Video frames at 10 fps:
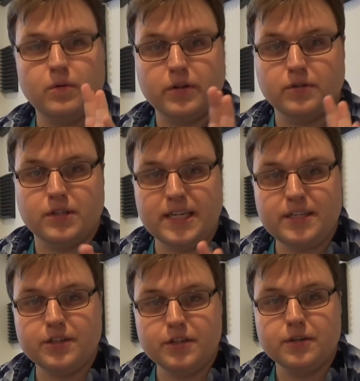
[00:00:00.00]
what you'll
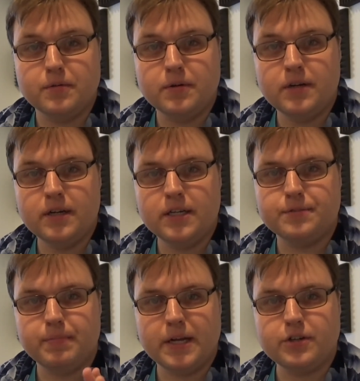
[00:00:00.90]
need to do
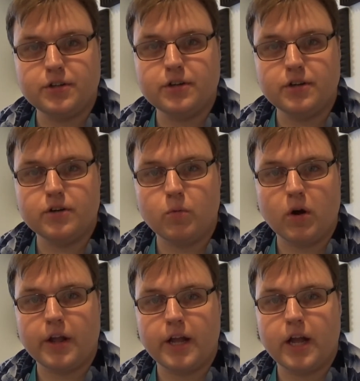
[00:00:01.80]
is make sure you're
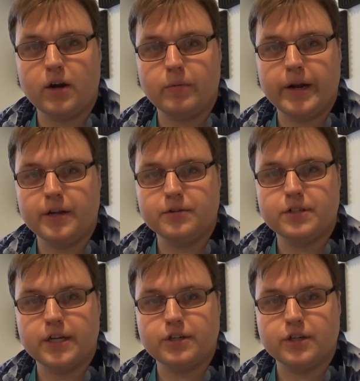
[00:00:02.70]
working at a radio
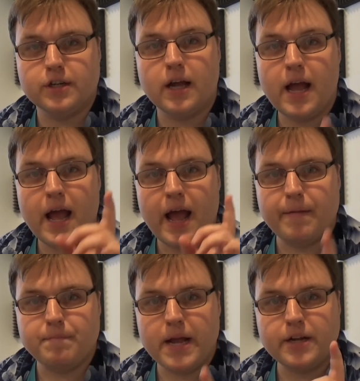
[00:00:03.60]
station
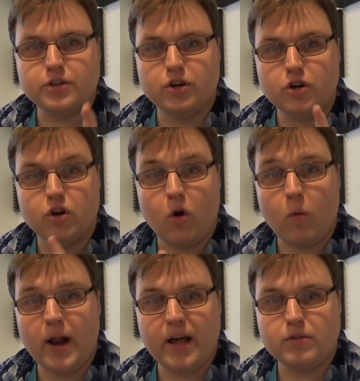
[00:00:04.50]
and make sure no
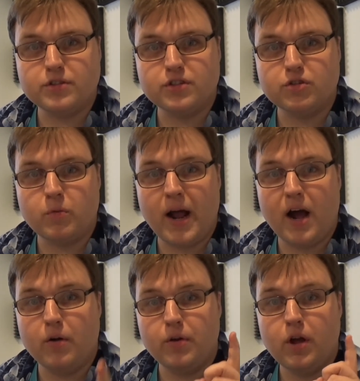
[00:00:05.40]
one else is
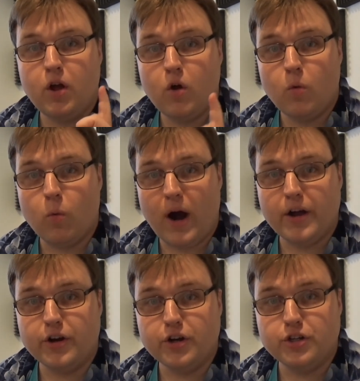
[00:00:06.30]
around
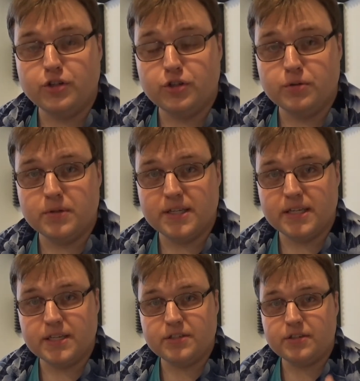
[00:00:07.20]
while you're doing
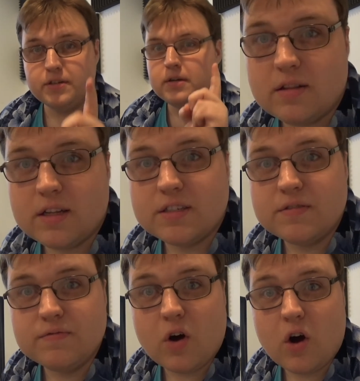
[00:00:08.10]
this. This
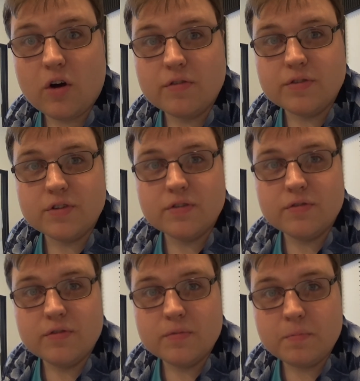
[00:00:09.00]
involves
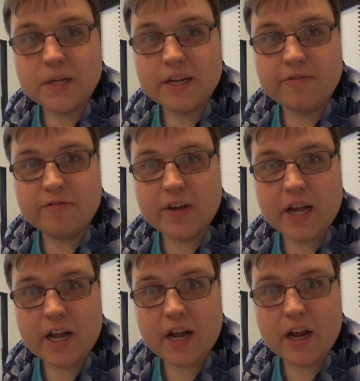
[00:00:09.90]
being
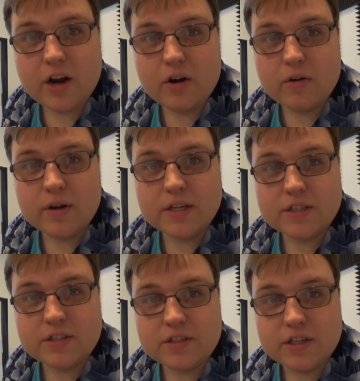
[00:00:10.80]
very
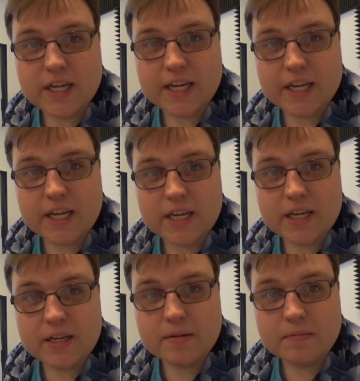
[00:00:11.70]
sneaky.